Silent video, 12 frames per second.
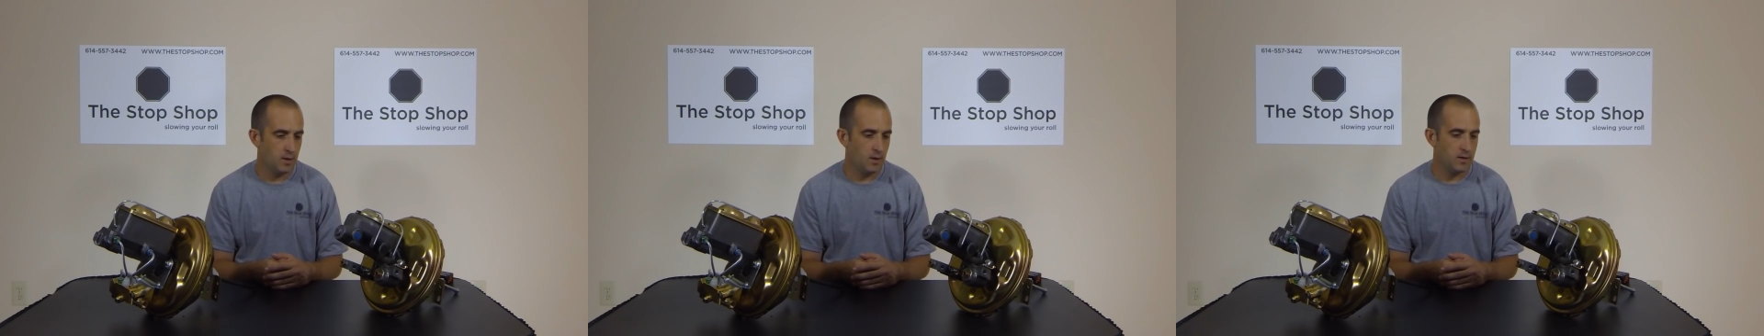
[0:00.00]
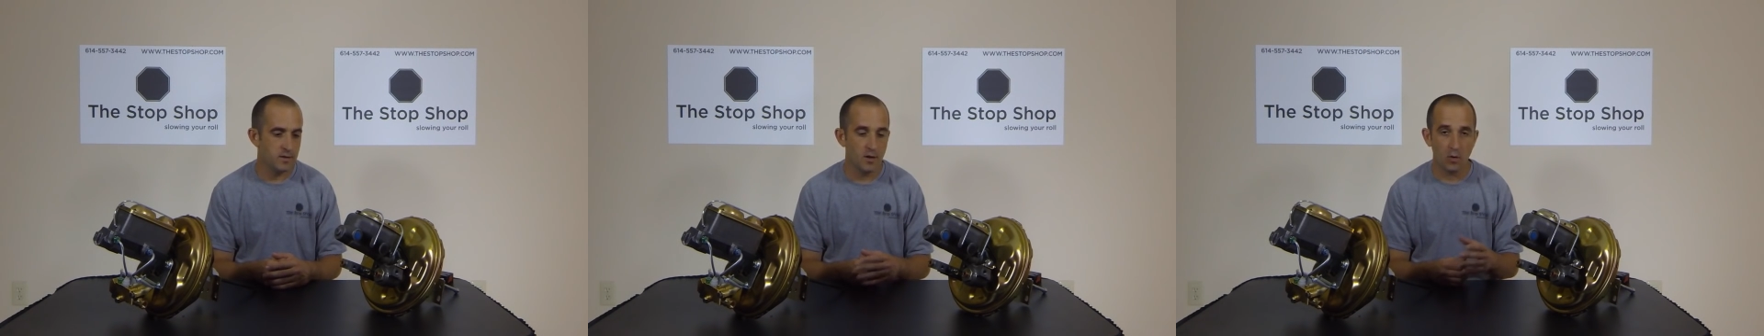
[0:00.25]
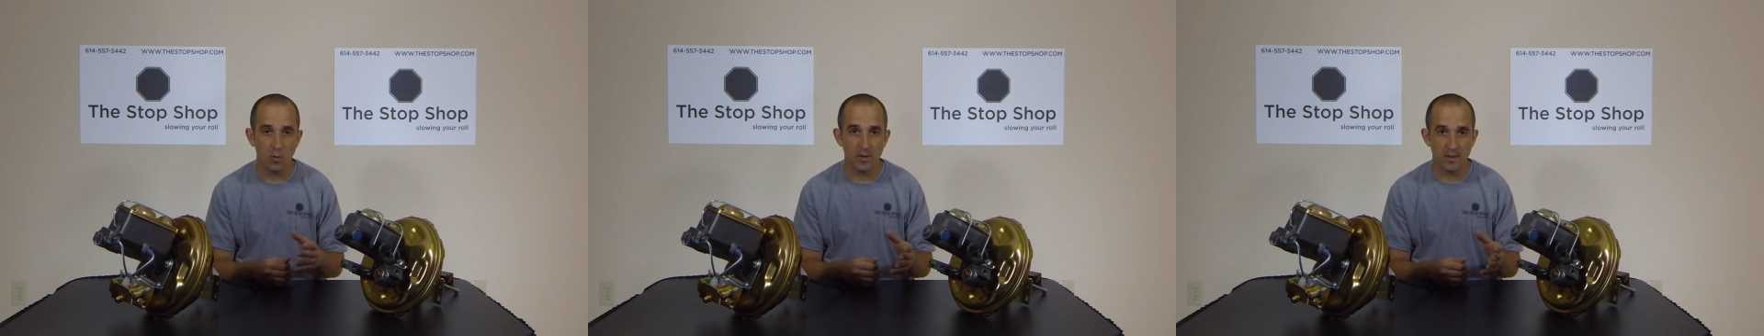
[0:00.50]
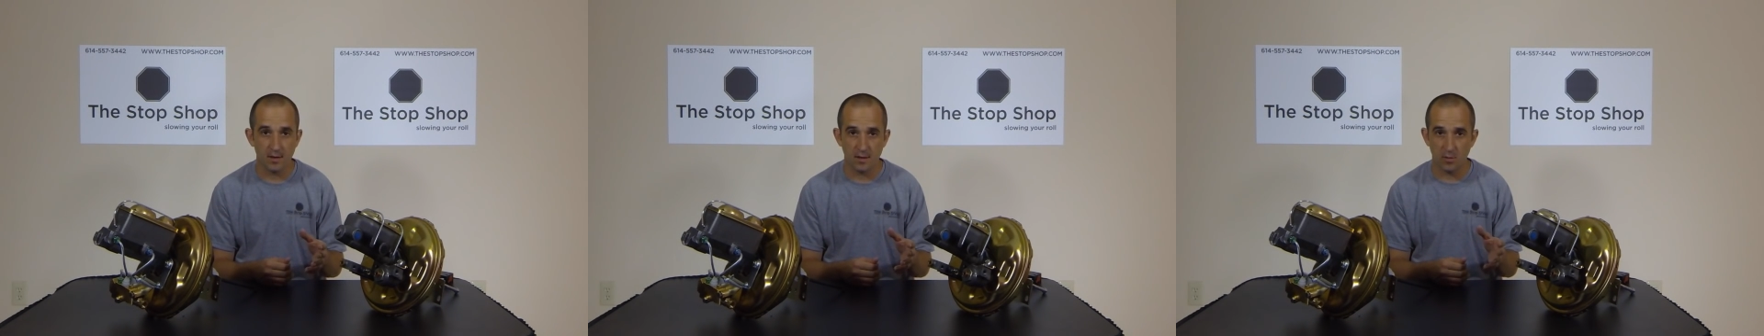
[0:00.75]
It's no
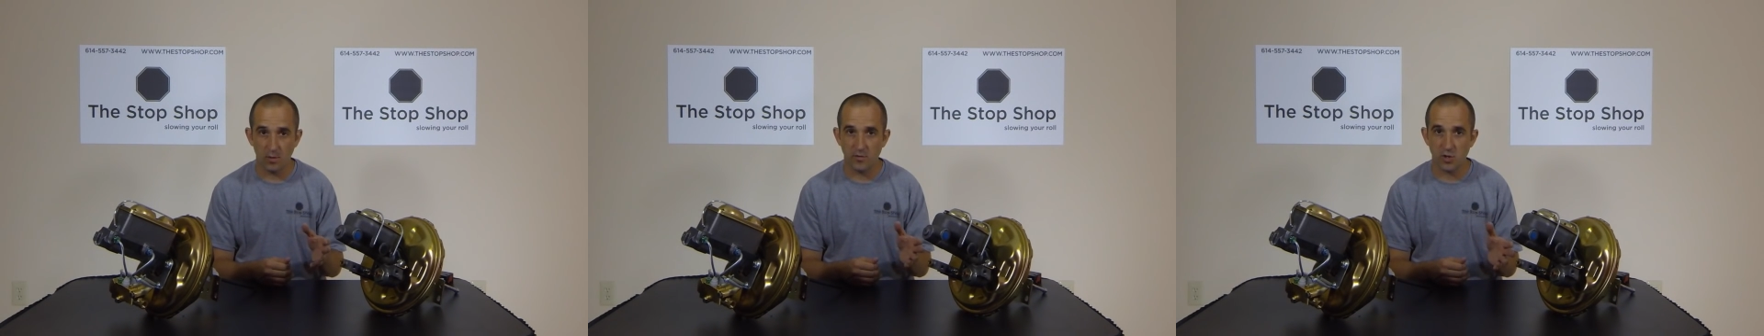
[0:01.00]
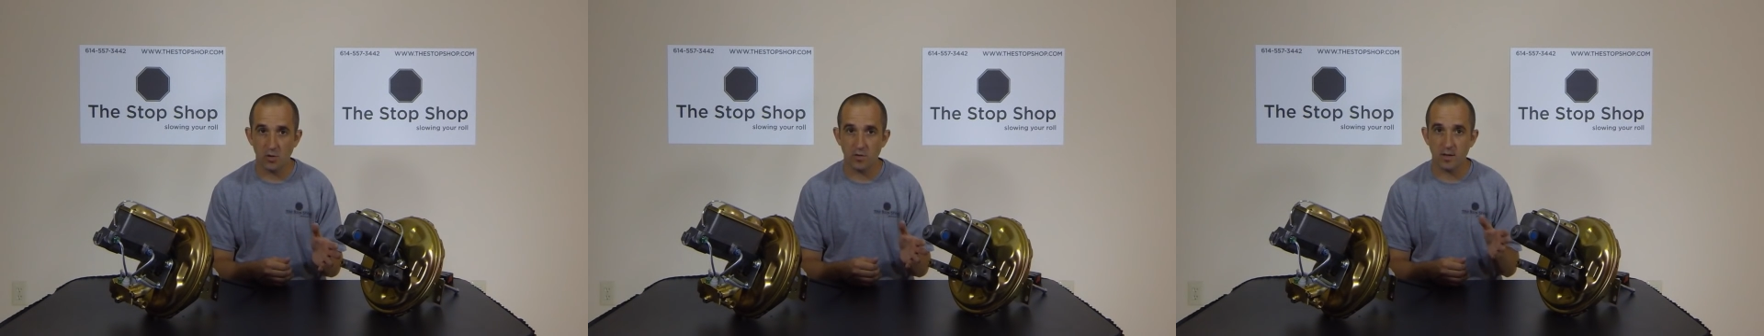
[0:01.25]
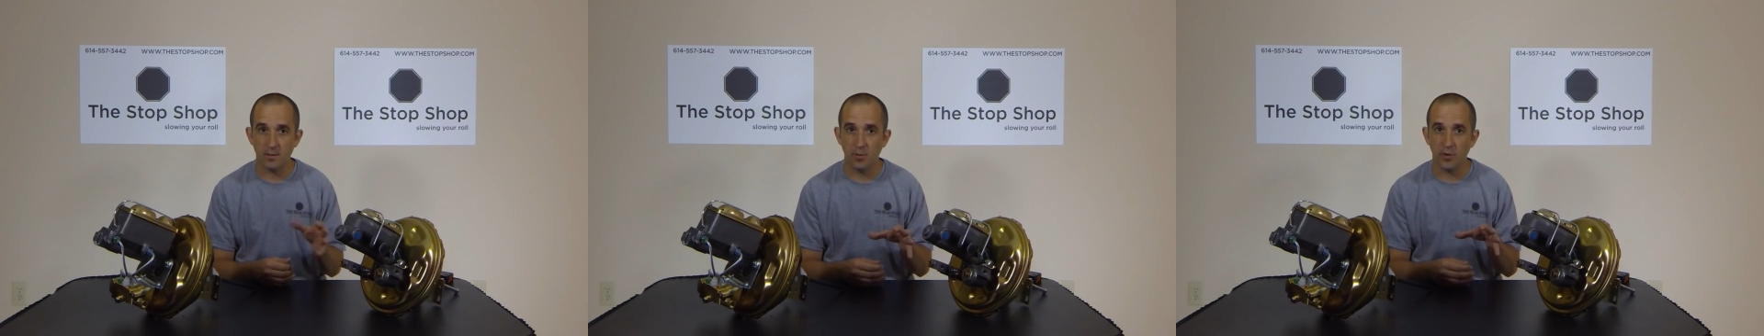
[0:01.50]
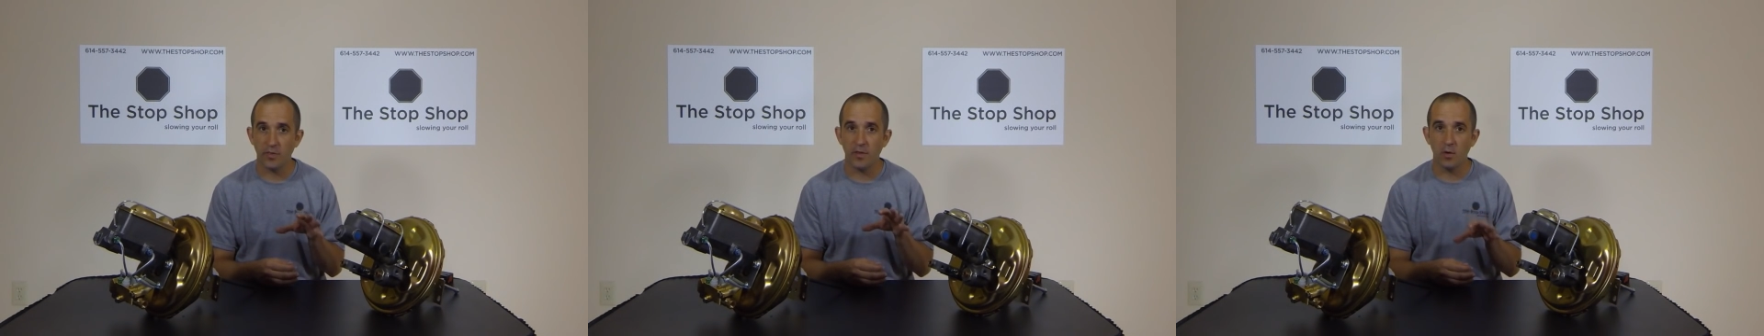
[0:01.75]
coincidence that we've chosen to
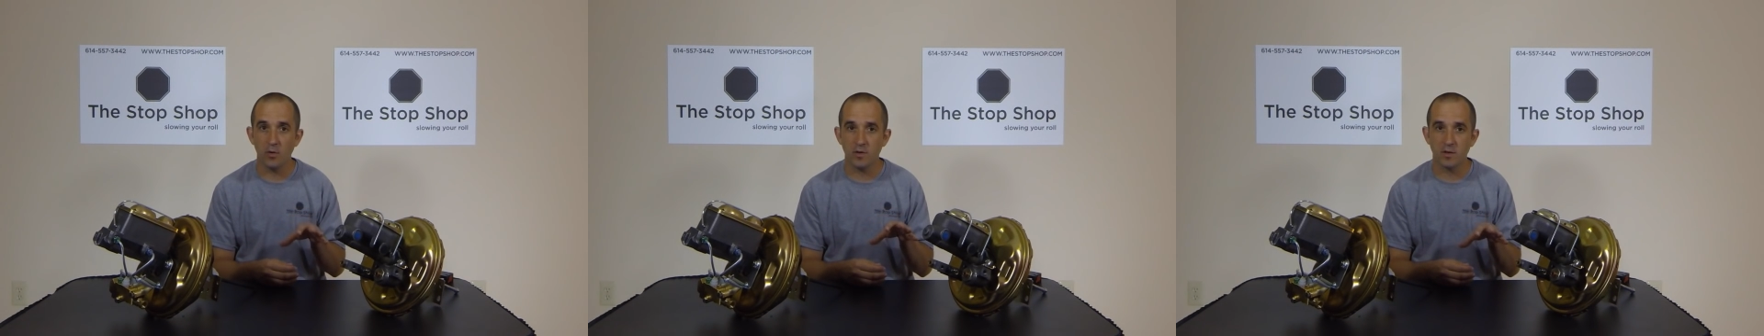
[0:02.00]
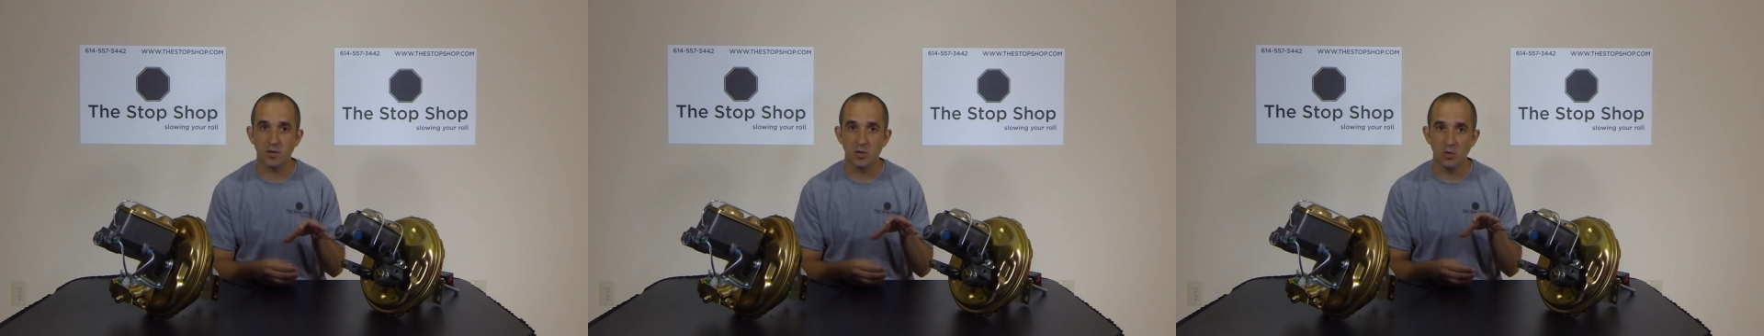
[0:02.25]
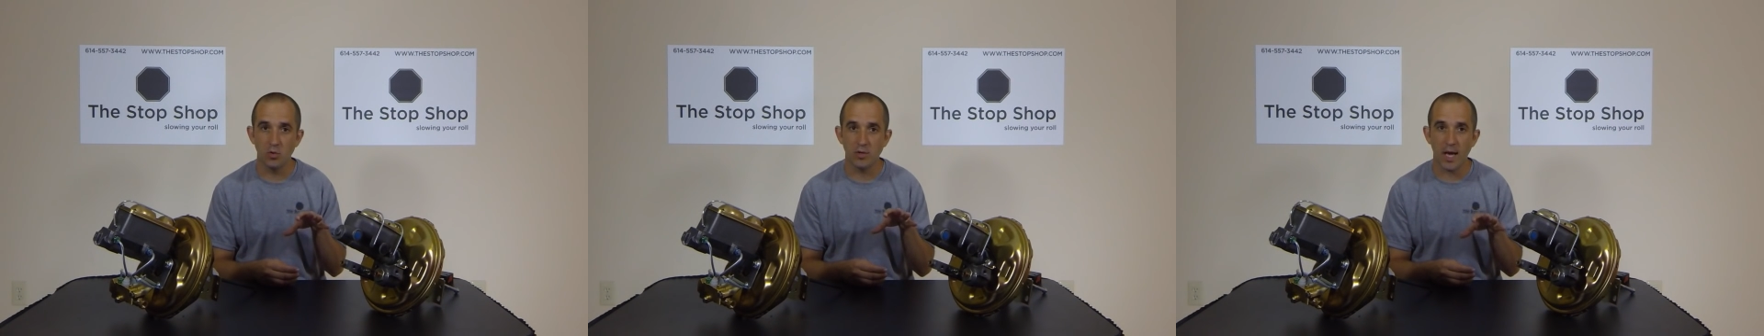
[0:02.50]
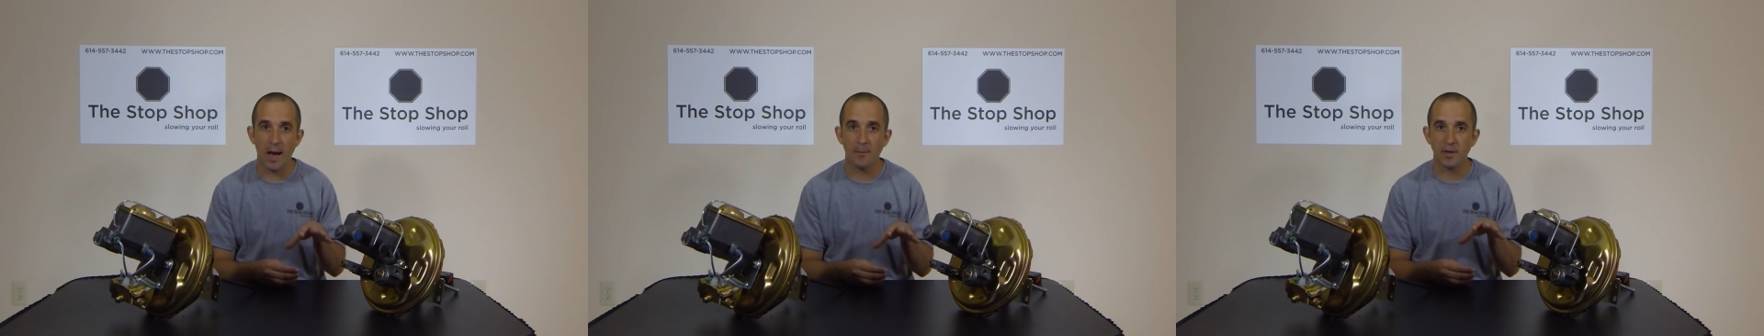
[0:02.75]
put those two
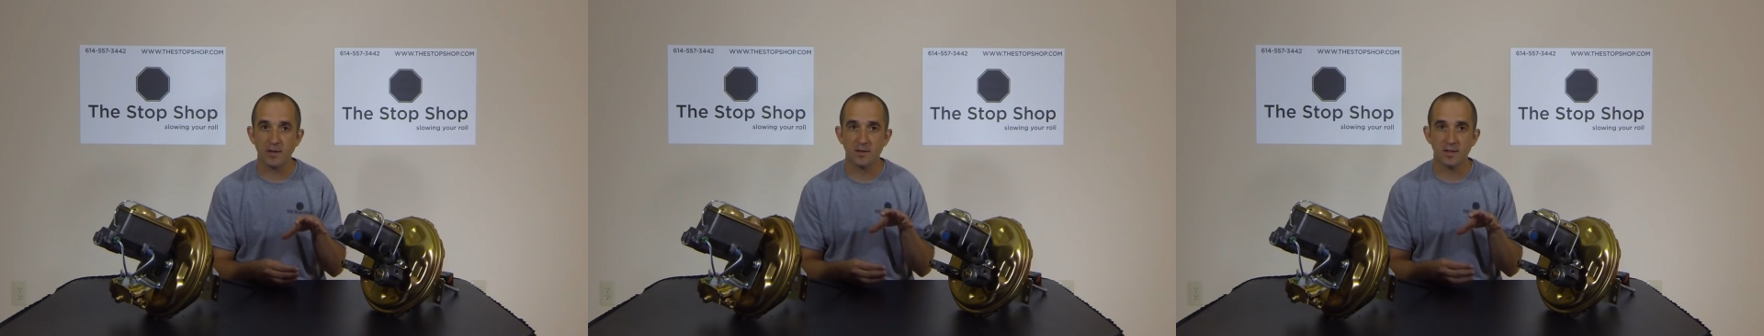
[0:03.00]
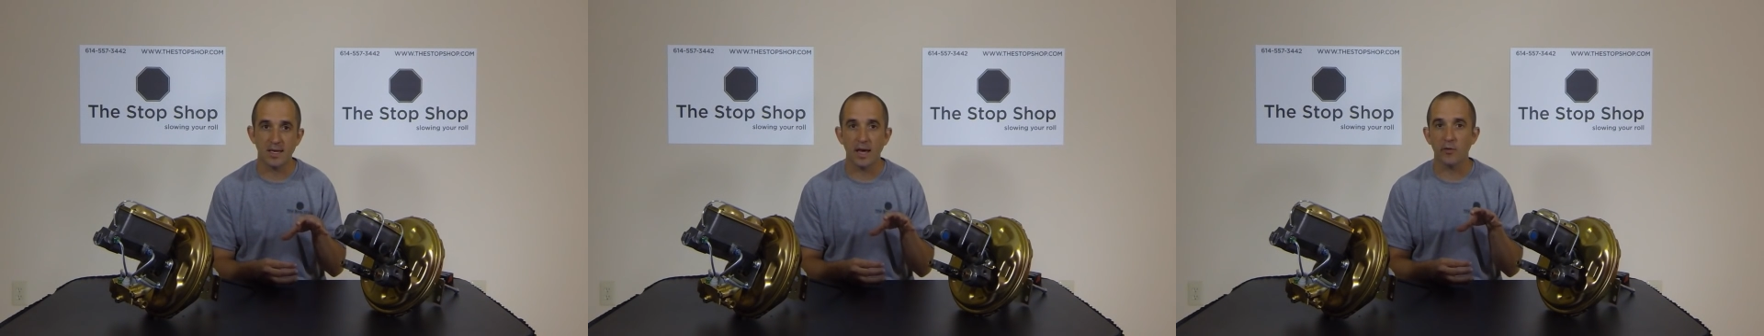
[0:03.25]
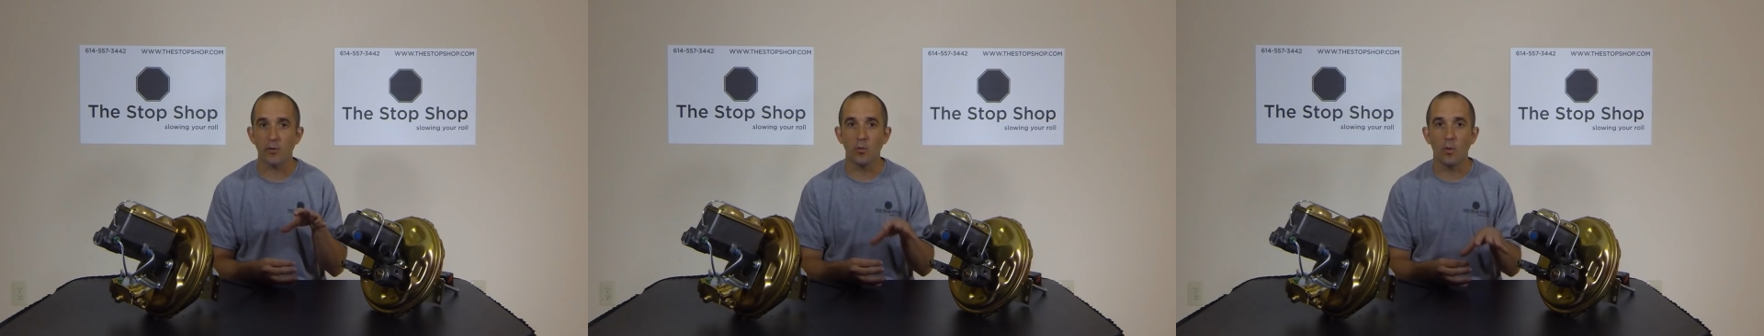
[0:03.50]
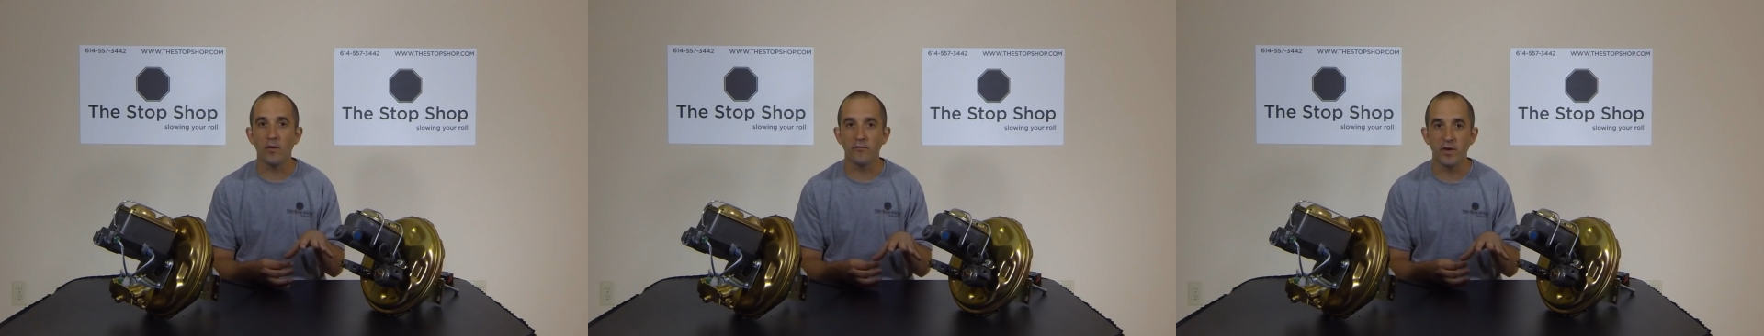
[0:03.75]
topics together in
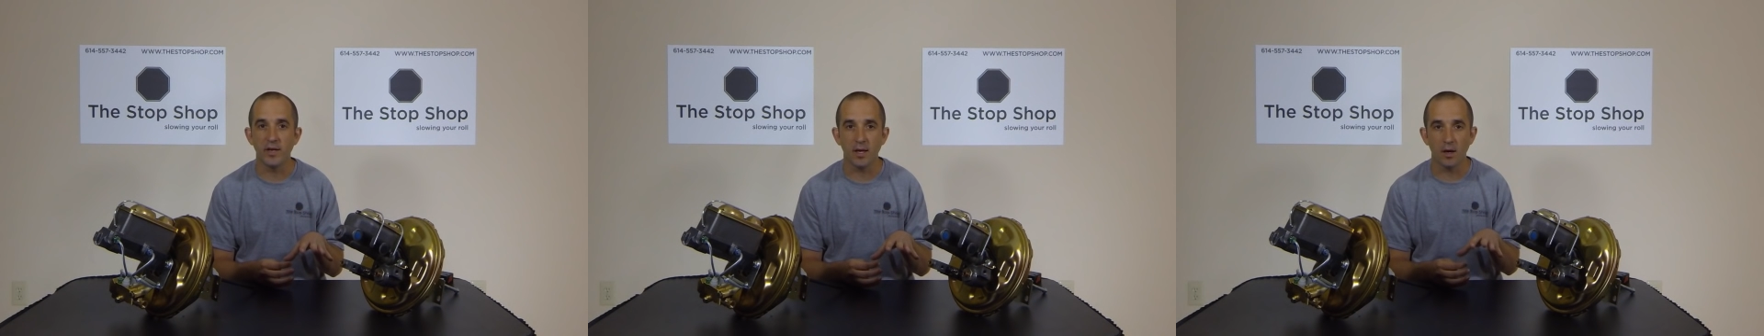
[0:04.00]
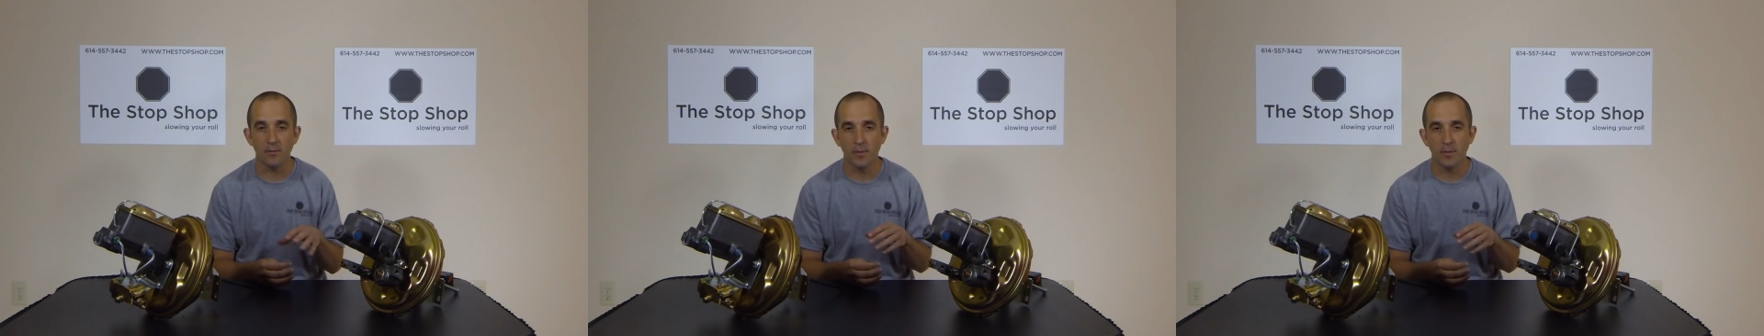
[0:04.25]
one video.